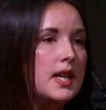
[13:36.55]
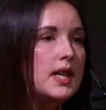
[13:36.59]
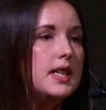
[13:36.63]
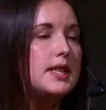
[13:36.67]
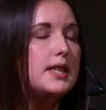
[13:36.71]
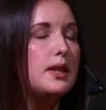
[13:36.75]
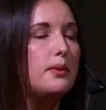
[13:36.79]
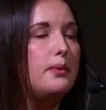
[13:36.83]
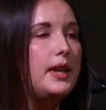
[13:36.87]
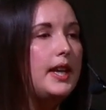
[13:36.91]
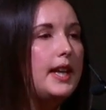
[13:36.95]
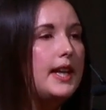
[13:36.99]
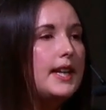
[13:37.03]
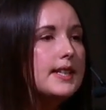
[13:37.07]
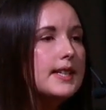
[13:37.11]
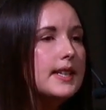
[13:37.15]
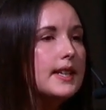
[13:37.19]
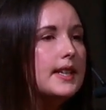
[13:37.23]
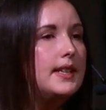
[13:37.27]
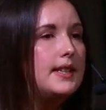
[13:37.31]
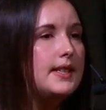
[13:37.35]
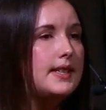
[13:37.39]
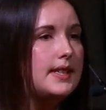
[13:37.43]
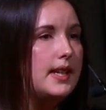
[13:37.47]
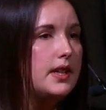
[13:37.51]
So we need to
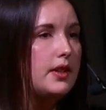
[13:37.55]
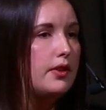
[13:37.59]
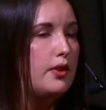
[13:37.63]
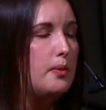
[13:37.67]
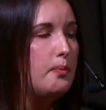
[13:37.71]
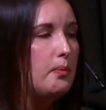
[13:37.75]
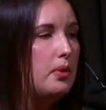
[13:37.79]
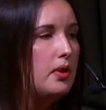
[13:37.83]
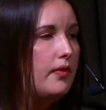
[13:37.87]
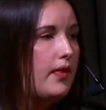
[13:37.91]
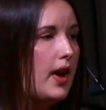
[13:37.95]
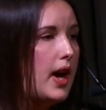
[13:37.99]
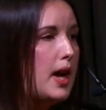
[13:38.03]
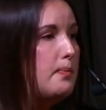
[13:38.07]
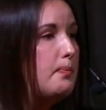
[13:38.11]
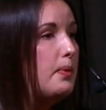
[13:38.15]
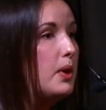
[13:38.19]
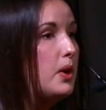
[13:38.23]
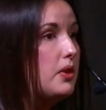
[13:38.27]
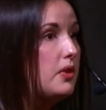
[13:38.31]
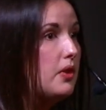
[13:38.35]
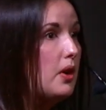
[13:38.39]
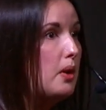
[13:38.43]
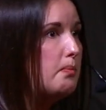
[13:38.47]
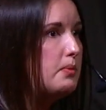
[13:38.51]
consider and provide
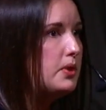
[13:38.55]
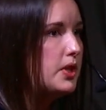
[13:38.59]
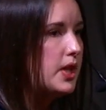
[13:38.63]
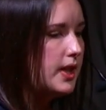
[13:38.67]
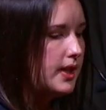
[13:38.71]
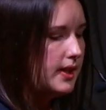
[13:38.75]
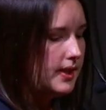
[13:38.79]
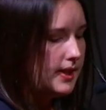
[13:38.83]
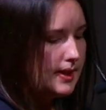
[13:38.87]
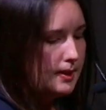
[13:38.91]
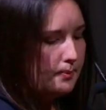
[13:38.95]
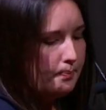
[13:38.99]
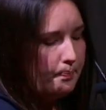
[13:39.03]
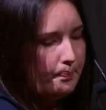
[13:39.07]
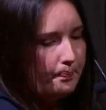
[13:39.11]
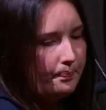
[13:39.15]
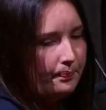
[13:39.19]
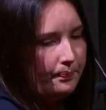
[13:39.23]
both options.